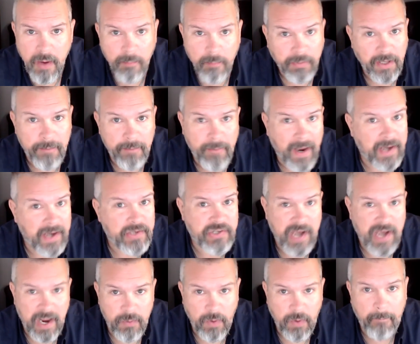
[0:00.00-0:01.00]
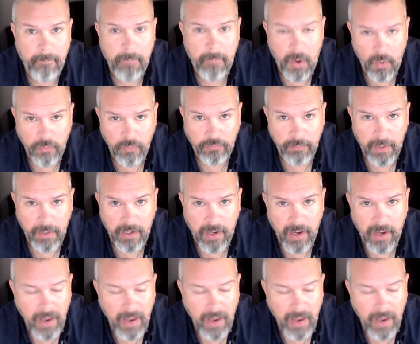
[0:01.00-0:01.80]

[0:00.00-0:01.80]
played by Chadwick Boseman.